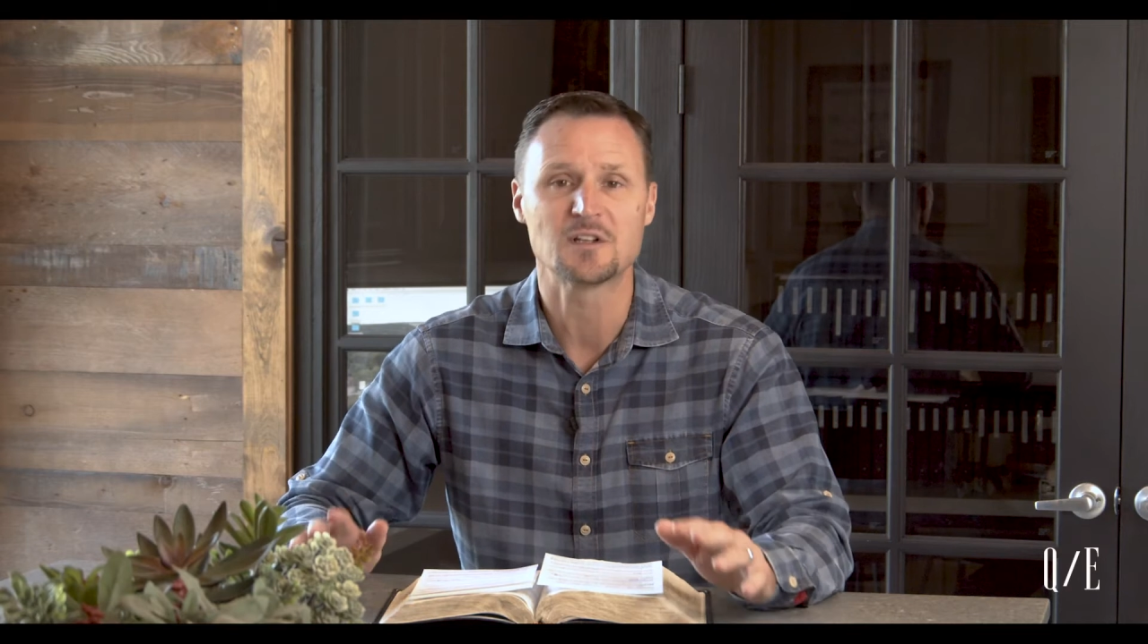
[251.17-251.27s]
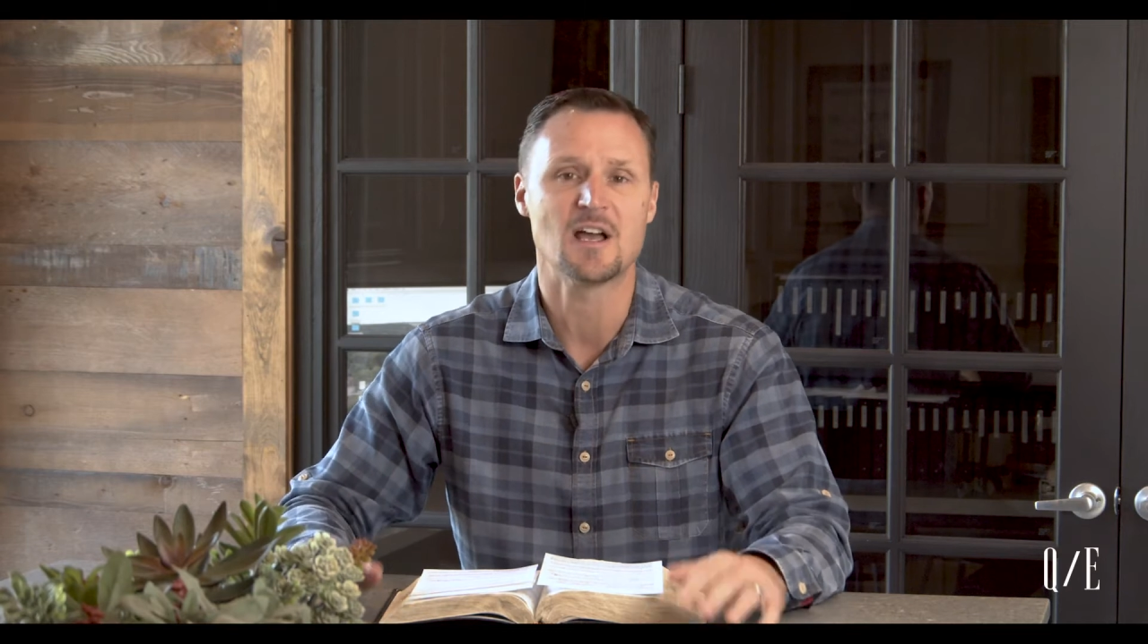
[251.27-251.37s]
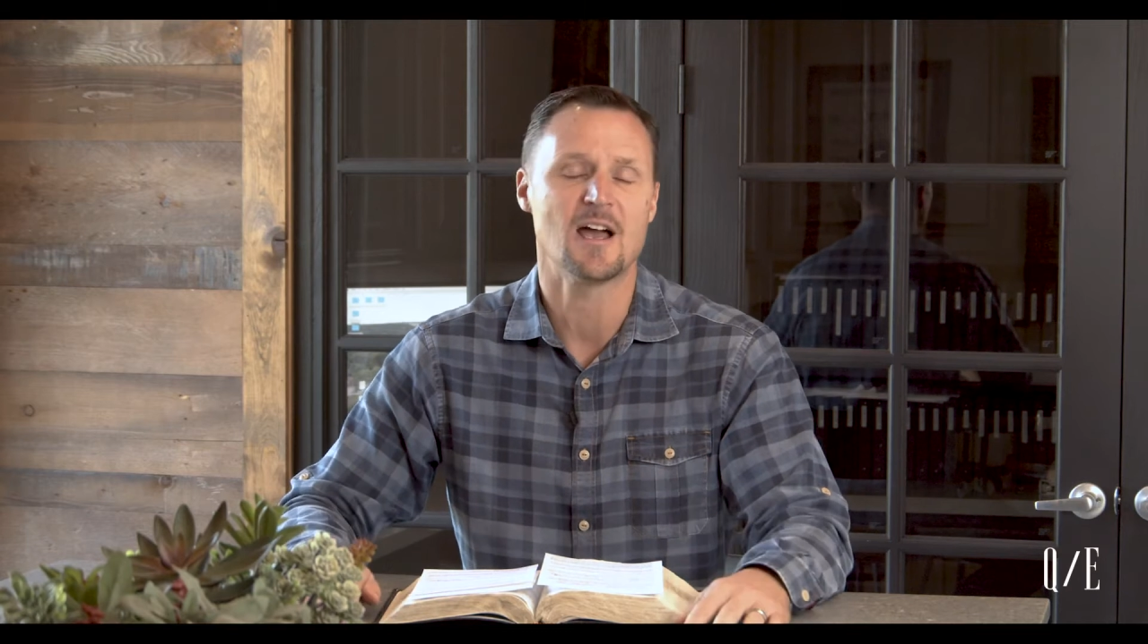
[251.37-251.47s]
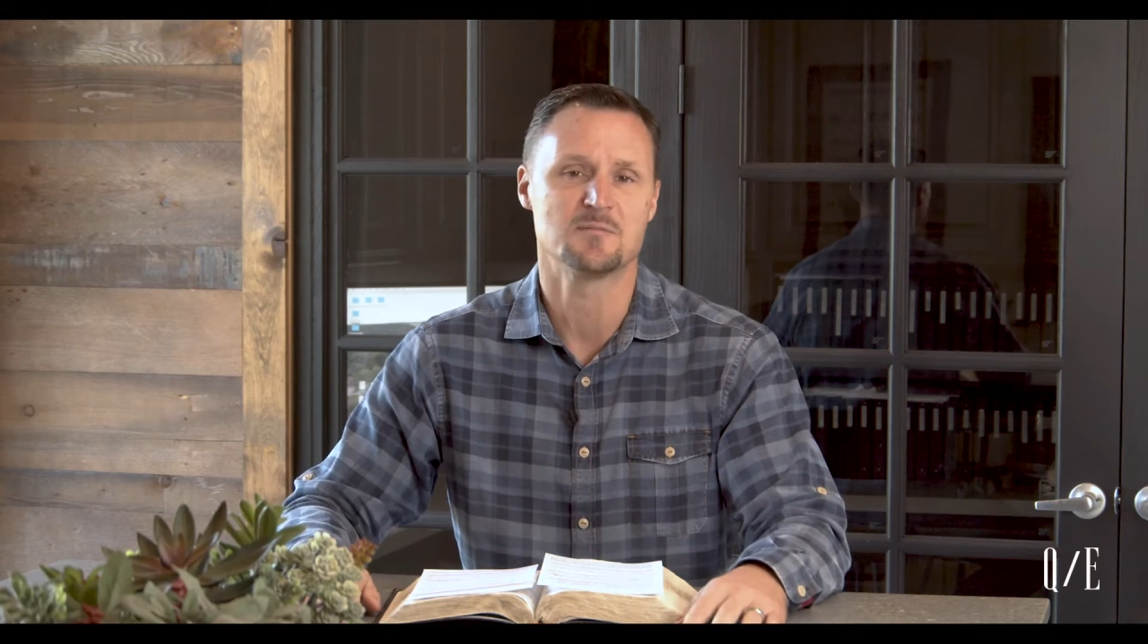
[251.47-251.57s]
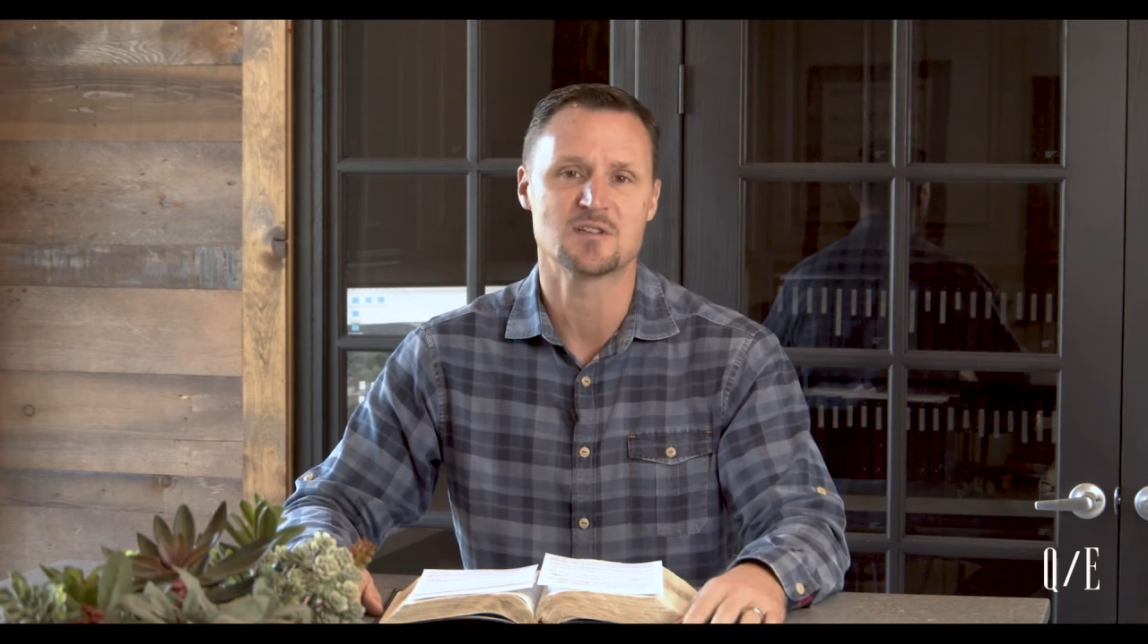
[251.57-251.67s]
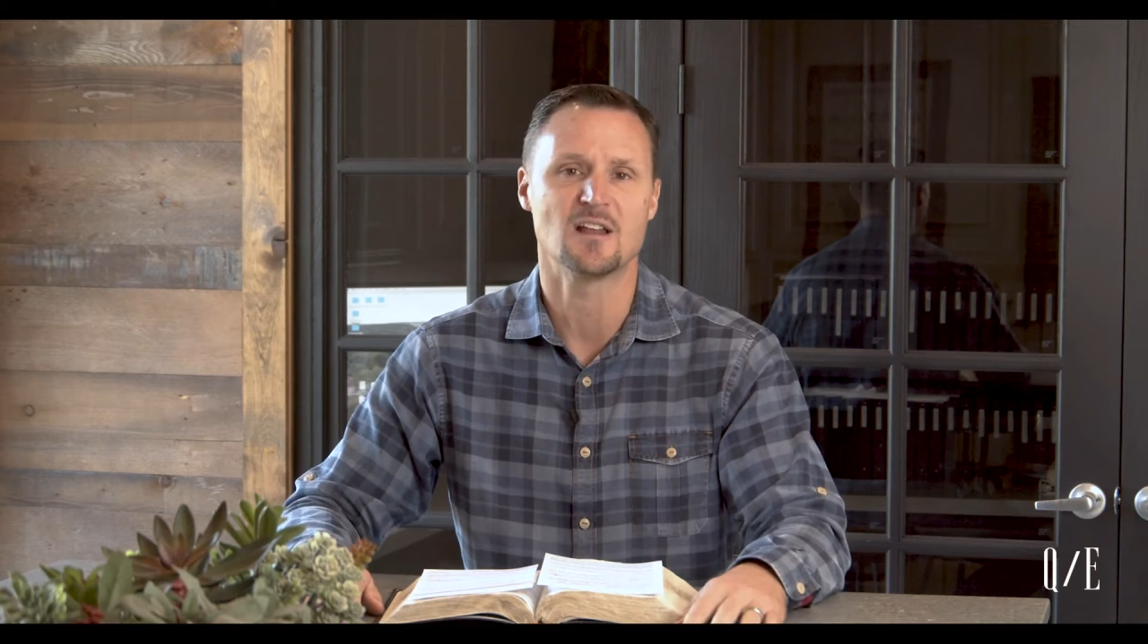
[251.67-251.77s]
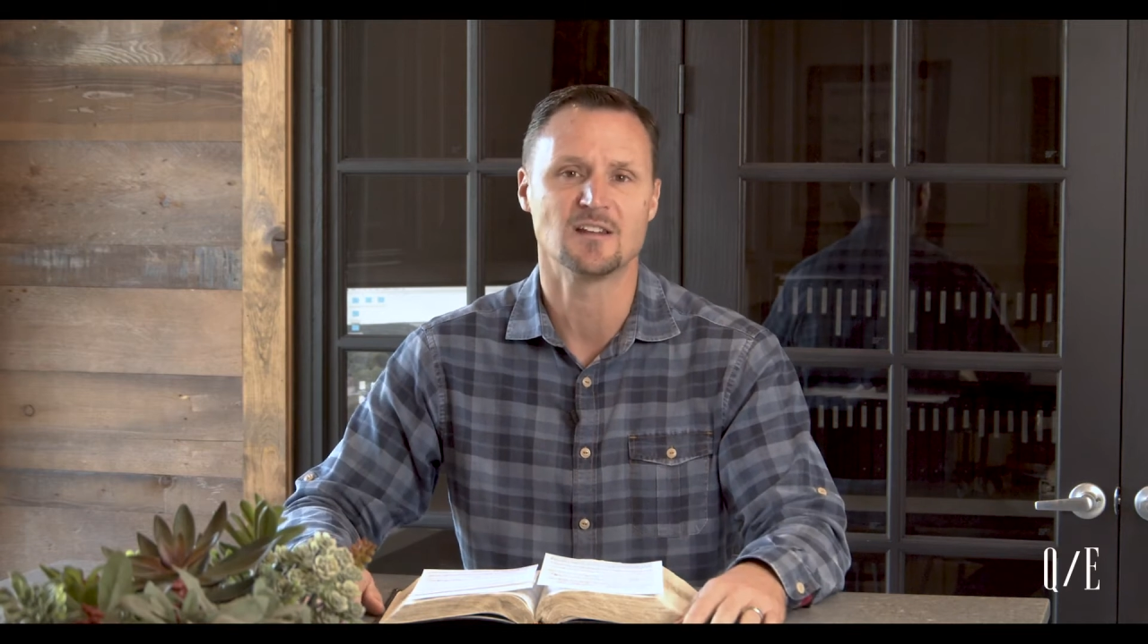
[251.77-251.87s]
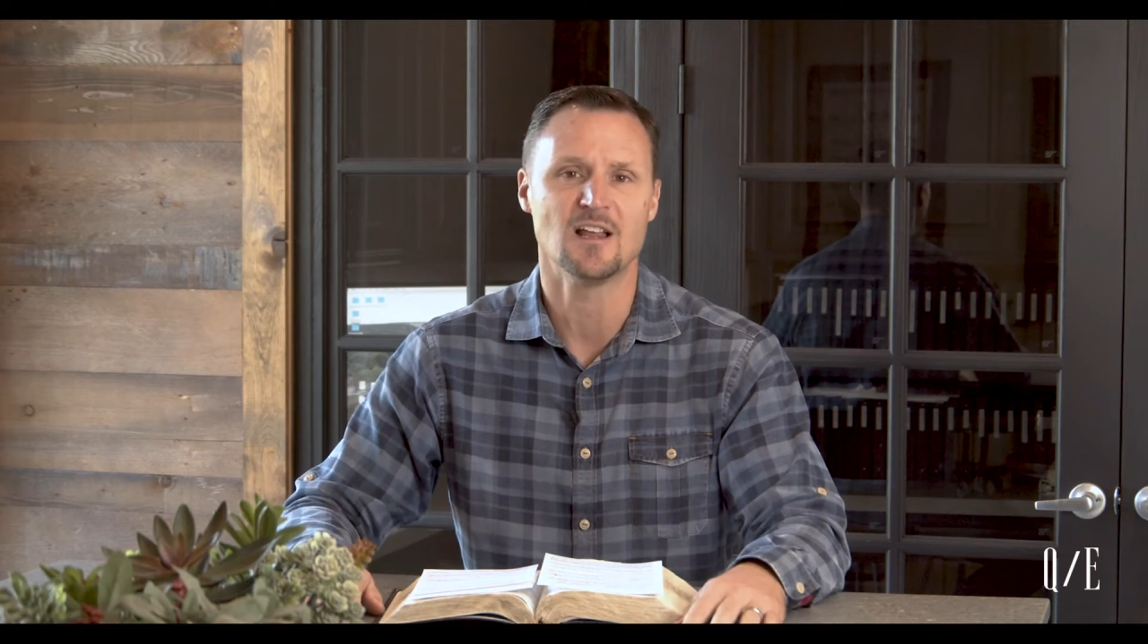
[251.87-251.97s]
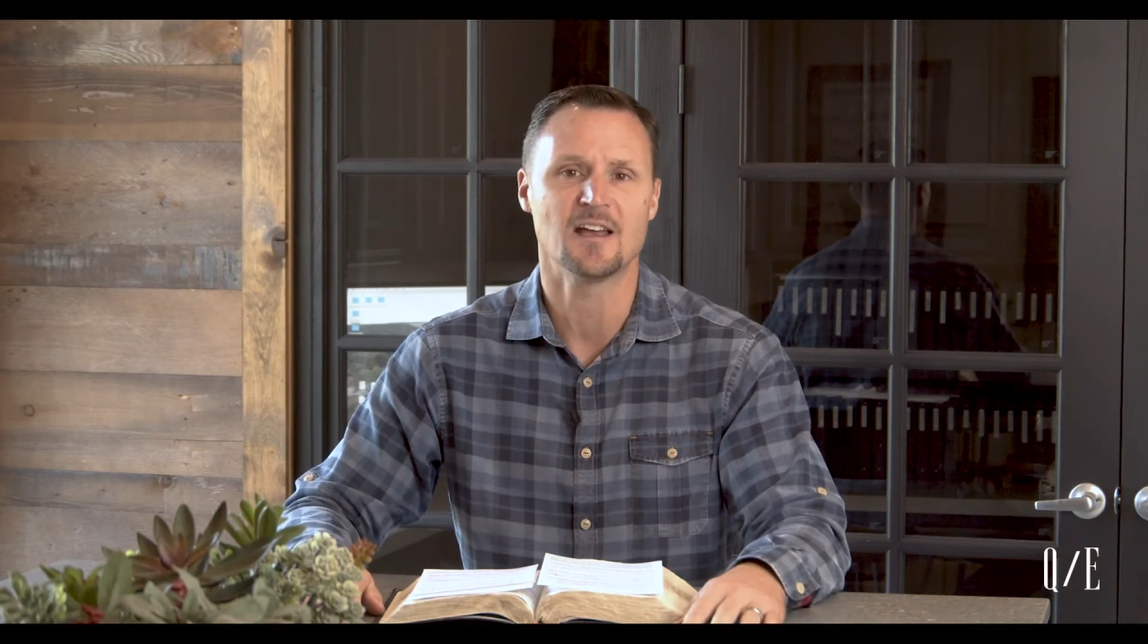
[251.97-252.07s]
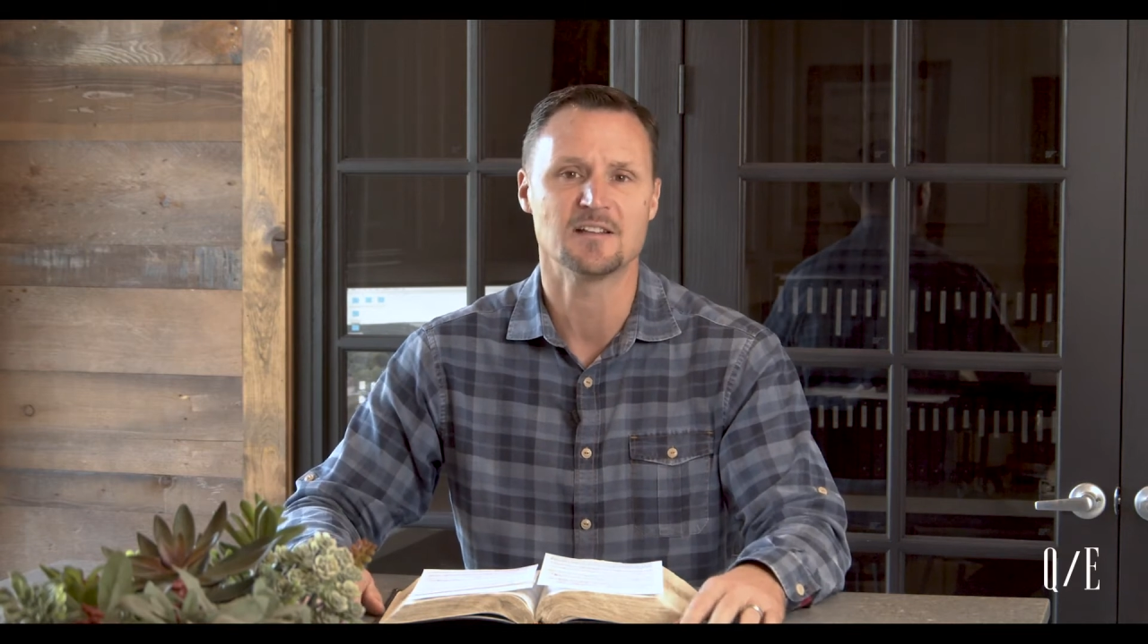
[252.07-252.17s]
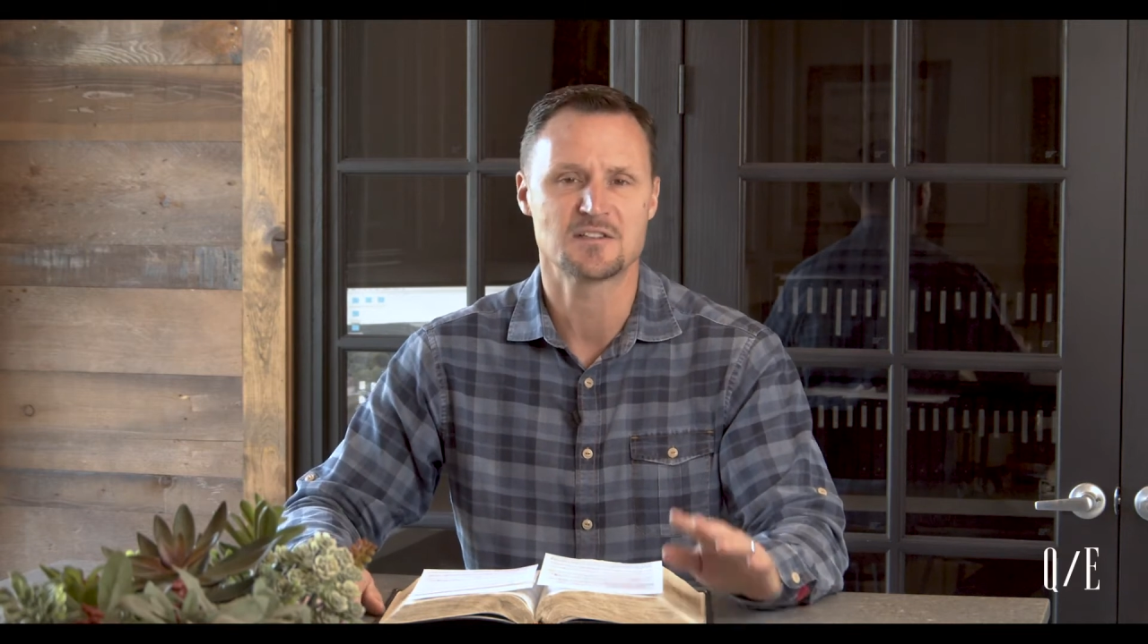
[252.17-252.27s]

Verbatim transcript: times online